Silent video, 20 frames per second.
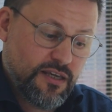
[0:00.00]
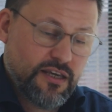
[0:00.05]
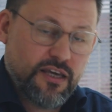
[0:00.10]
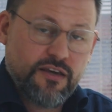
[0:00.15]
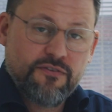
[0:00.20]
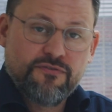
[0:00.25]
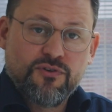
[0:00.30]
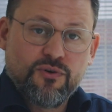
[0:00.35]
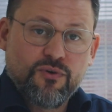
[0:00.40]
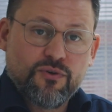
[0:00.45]

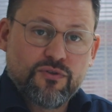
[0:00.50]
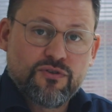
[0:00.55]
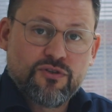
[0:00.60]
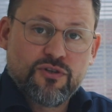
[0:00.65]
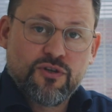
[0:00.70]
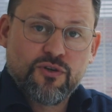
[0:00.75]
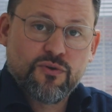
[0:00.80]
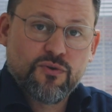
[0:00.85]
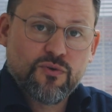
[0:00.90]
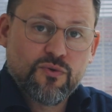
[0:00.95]
If you're
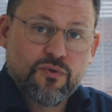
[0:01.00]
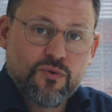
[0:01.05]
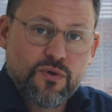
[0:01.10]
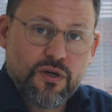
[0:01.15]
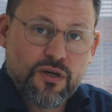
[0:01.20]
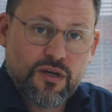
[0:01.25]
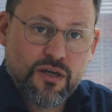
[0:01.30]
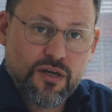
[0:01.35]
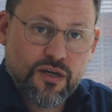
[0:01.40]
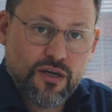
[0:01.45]
too
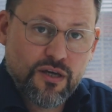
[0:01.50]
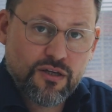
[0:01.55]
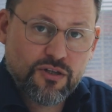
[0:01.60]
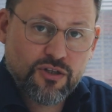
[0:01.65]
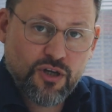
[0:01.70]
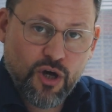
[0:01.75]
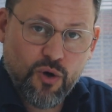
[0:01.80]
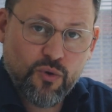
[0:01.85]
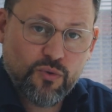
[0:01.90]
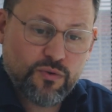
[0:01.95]

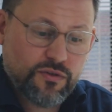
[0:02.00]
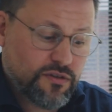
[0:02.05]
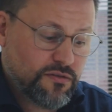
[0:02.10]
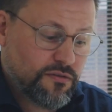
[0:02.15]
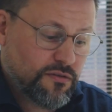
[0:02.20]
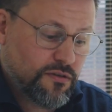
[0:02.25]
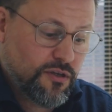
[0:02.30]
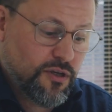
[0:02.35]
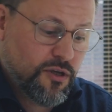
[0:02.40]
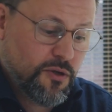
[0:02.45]
cold,
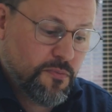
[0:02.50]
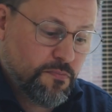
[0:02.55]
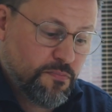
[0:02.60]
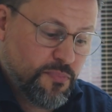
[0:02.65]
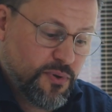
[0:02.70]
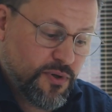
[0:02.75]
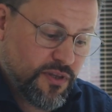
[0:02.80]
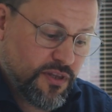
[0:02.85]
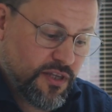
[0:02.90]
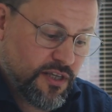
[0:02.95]

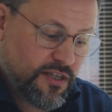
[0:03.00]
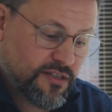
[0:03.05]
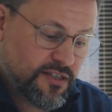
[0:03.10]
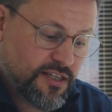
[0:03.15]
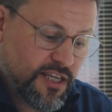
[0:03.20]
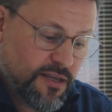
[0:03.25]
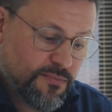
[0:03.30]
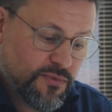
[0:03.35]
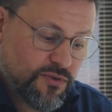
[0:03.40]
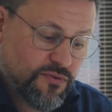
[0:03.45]
put the
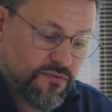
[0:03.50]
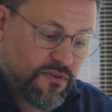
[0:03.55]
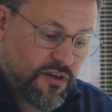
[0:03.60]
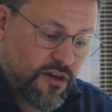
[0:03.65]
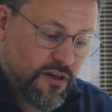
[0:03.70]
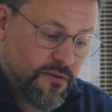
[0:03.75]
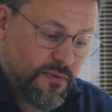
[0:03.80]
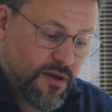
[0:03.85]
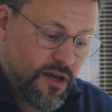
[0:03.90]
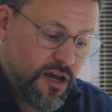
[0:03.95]
steepness of
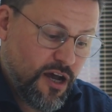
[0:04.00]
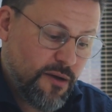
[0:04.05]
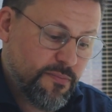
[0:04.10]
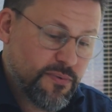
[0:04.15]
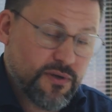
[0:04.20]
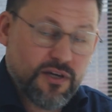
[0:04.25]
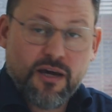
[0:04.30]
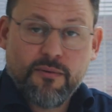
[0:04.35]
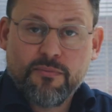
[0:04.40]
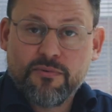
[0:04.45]
curve
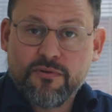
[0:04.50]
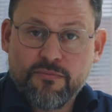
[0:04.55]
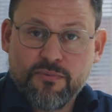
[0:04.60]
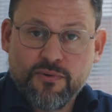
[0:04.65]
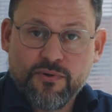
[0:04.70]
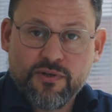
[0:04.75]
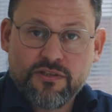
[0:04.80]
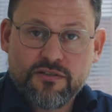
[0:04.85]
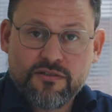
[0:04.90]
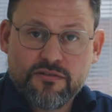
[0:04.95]
up a couple of
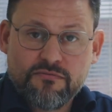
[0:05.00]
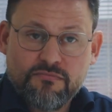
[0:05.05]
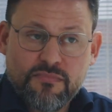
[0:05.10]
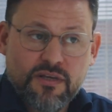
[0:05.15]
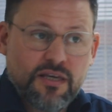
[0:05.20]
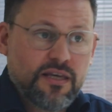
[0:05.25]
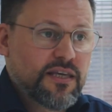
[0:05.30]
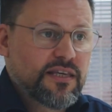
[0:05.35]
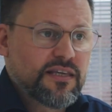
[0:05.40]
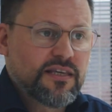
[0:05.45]
points.
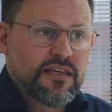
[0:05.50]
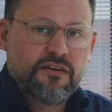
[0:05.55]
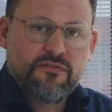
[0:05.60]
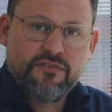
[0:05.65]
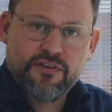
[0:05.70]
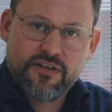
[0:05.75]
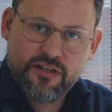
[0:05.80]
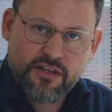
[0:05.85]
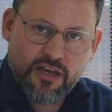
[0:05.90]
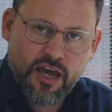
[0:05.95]
Give
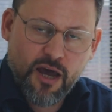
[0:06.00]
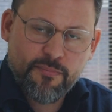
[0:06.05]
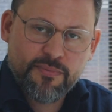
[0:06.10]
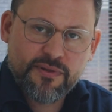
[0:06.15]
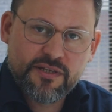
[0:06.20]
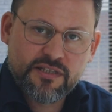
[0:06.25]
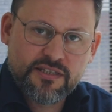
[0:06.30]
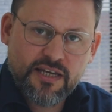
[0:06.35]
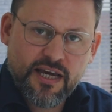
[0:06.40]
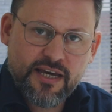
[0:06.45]
it a
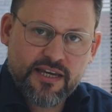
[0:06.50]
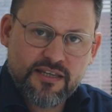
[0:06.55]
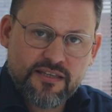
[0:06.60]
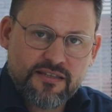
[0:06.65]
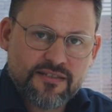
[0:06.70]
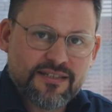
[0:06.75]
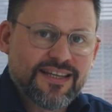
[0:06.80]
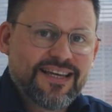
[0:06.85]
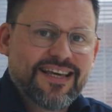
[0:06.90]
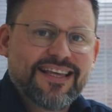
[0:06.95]
couple of
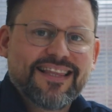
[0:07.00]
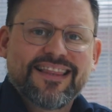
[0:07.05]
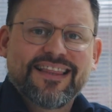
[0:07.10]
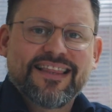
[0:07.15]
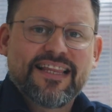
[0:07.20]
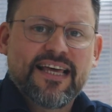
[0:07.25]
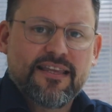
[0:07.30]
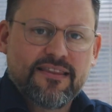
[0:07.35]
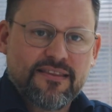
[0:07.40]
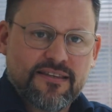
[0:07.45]
days,
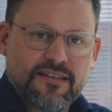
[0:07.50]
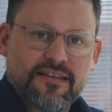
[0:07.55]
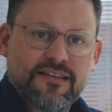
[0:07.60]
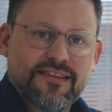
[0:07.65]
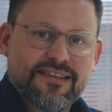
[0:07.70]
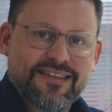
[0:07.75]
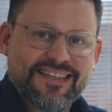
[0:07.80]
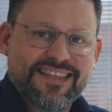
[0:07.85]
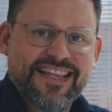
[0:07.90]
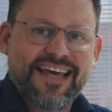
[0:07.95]
let
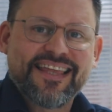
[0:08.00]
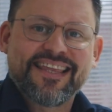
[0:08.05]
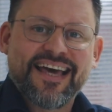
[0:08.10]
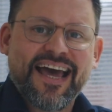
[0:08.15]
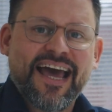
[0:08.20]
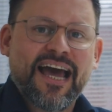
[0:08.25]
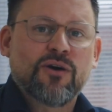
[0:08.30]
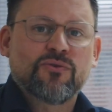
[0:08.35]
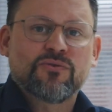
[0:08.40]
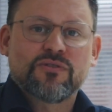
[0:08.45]
the
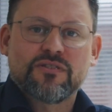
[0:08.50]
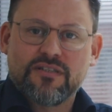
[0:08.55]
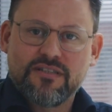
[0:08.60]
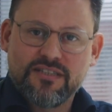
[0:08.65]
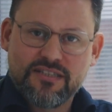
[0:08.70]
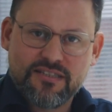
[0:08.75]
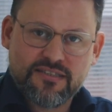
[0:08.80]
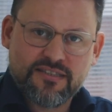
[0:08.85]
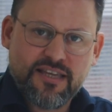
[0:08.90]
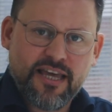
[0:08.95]
house
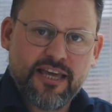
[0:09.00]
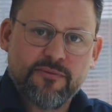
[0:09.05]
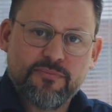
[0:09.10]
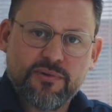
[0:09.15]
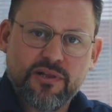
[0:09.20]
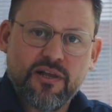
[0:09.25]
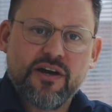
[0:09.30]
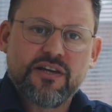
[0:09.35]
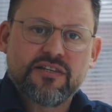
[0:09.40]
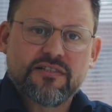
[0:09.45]

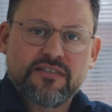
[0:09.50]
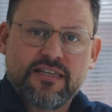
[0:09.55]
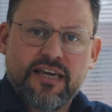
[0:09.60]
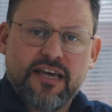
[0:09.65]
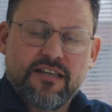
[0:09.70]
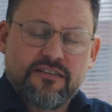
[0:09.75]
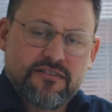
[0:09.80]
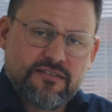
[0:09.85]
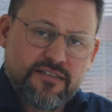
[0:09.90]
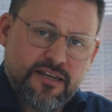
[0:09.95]
stabilize and
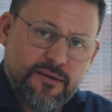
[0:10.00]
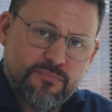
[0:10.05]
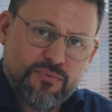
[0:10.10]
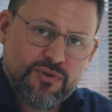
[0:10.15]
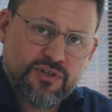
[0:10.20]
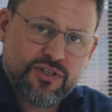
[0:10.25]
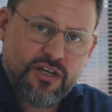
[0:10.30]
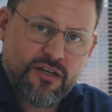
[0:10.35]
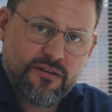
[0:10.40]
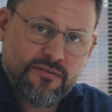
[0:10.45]
get to
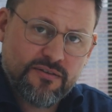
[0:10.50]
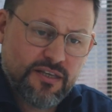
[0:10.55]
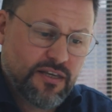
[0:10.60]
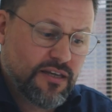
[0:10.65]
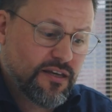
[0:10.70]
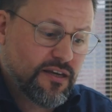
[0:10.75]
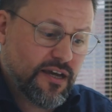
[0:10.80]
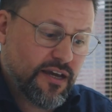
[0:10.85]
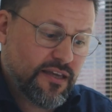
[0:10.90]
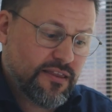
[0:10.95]
temperature,
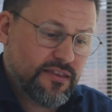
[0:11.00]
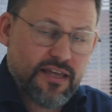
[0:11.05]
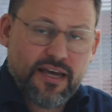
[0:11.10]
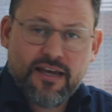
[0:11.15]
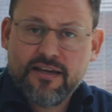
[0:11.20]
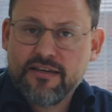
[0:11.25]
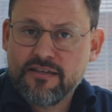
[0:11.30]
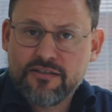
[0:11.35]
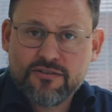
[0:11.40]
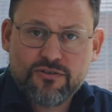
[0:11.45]
and
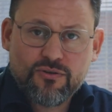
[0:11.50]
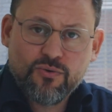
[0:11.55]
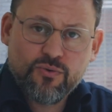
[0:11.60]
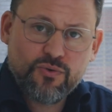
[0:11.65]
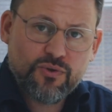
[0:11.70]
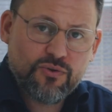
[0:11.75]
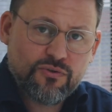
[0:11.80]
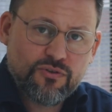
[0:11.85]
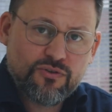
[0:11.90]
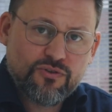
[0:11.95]
that is
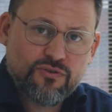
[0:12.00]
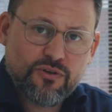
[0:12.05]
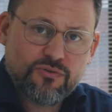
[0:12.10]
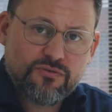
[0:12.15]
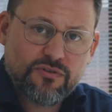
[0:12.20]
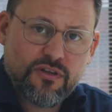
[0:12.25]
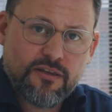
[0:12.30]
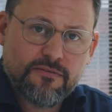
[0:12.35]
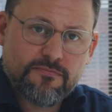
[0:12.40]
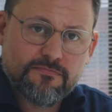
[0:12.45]
all your
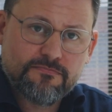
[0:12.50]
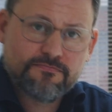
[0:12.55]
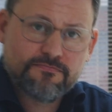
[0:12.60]
controls done.